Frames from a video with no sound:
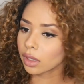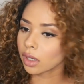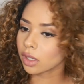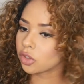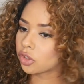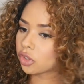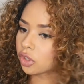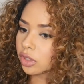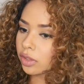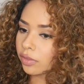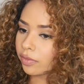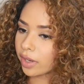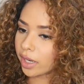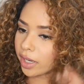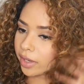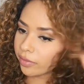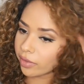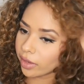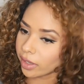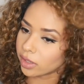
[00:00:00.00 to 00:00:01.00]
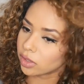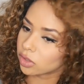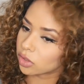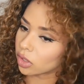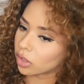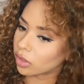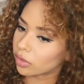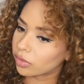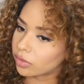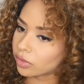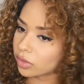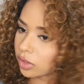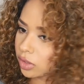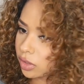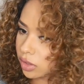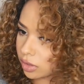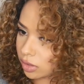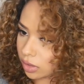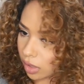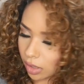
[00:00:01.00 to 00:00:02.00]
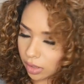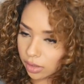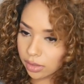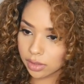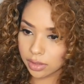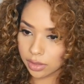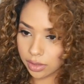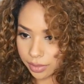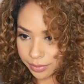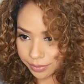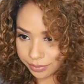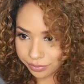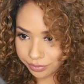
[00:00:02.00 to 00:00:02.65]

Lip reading: It's just a very, very soft dust.